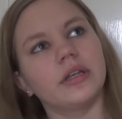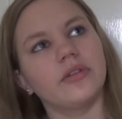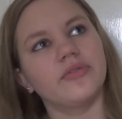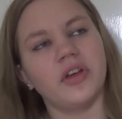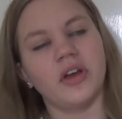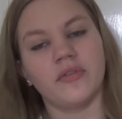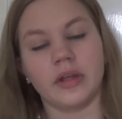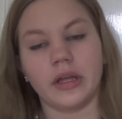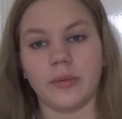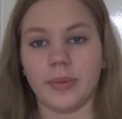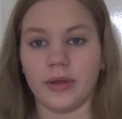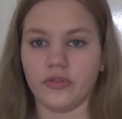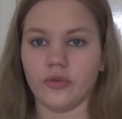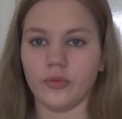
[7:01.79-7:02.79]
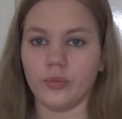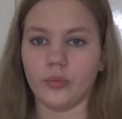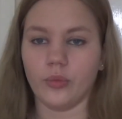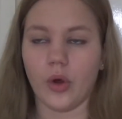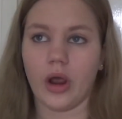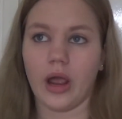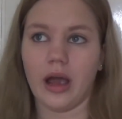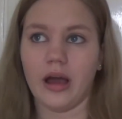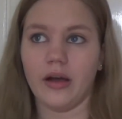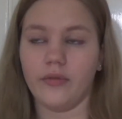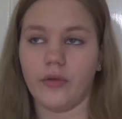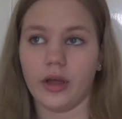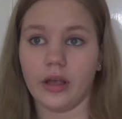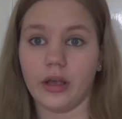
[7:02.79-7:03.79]
love to have like a bedroom where I
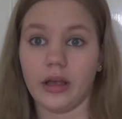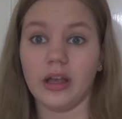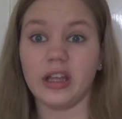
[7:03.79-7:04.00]
have like,